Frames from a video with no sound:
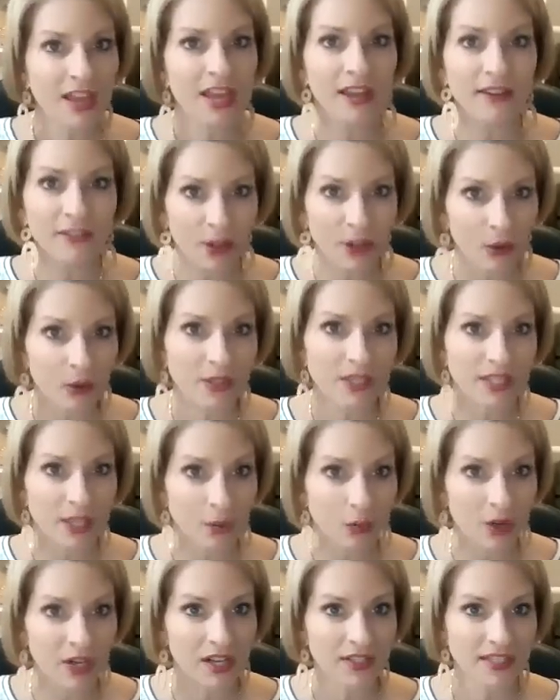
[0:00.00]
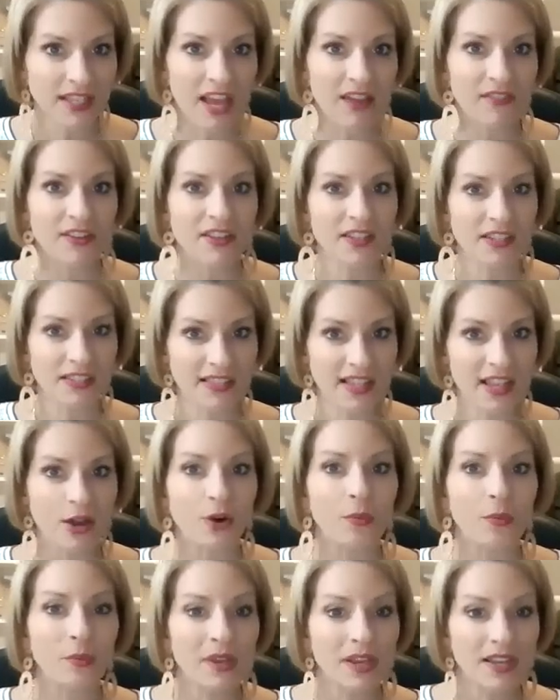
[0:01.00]
if there was someone else having this
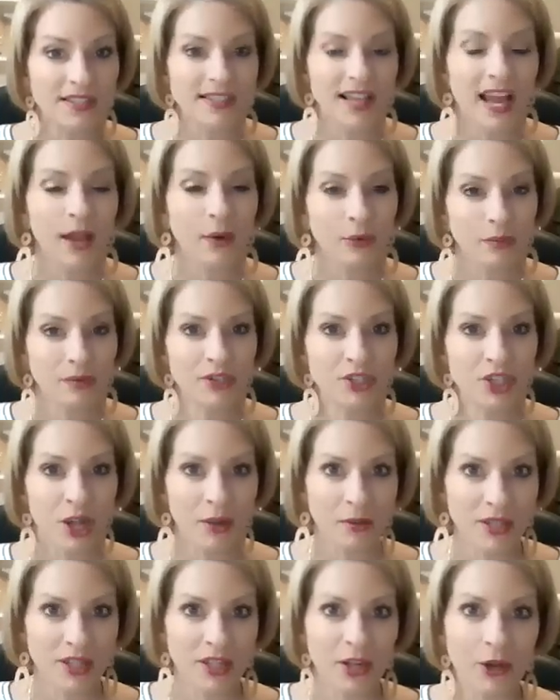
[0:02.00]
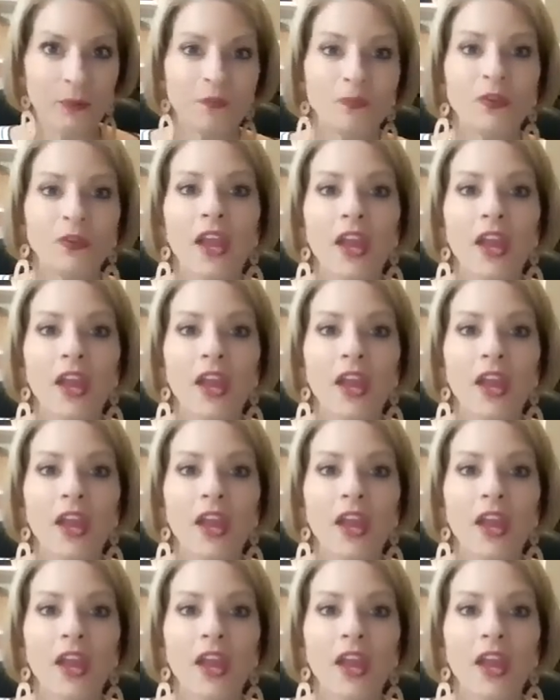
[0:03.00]
sale because I would be shopping there.